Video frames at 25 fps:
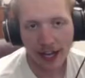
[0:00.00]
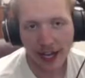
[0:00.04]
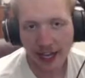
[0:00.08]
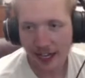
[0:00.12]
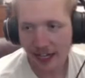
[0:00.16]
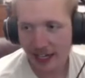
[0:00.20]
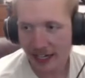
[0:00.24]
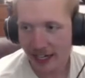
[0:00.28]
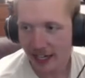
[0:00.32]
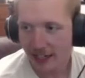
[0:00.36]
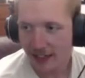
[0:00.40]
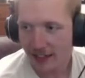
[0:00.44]

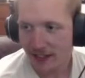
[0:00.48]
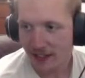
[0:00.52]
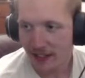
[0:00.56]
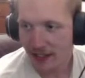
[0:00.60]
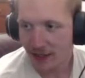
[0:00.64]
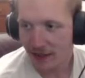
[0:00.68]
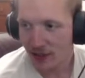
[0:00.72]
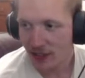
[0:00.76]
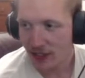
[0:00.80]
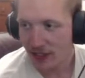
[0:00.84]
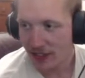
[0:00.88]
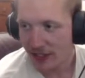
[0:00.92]
I got to
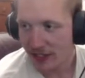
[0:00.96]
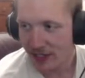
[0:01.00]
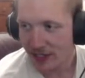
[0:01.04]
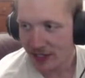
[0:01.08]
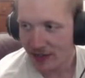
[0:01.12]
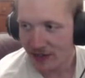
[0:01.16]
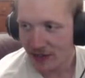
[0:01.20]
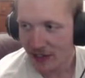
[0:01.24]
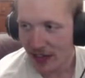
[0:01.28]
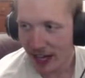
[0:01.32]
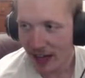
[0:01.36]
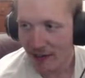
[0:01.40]
level
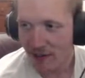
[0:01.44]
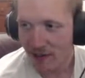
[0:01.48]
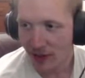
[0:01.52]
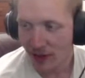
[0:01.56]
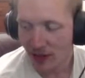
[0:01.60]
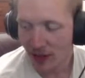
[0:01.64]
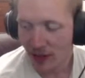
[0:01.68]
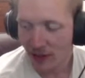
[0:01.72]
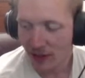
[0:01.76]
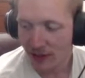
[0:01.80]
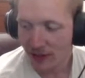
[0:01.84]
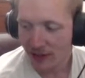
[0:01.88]
65
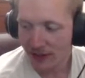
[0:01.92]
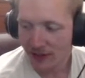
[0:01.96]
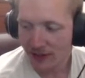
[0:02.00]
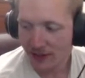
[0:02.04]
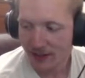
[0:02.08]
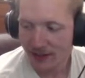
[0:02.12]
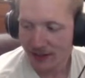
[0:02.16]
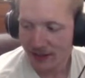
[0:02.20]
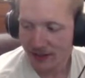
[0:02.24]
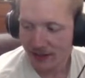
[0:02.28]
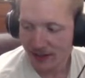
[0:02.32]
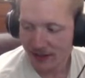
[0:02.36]
though.
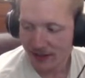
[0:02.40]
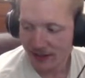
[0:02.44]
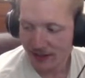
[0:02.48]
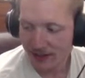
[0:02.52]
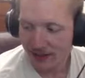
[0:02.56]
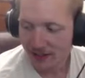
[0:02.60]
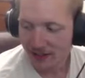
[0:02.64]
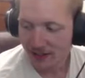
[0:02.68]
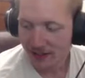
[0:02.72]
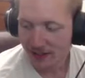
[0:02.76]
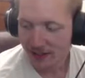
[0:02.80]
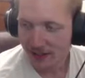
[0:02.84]

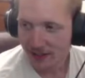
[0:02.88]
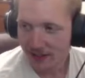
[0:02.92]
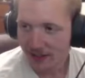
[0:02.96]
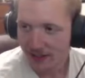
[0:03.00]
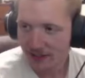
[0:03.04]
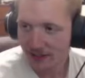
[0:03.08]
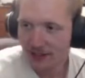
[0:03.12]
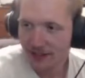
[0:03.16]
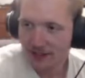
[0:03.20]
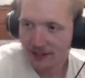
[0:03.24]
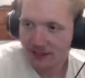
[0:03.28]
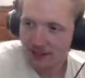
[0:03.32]
I
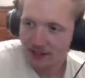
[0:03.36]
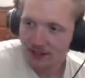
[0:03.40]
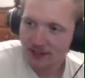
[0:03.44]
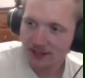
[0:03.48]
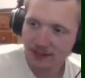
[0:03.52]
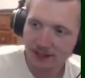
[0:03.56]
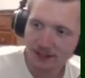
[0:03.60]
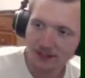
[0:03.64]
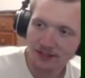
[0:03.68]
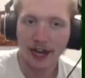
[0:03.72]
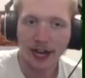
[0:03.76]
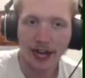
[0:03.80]

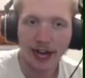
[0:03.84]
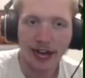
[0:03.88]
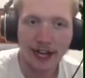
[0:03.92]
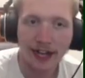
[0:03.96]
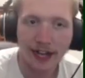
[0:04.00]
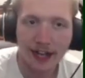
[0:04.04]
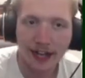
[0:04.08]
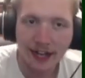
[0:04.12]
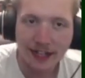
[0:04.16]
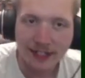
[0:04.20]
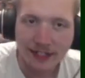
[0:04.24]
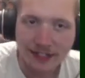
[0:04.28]

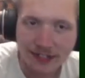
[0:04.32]
got to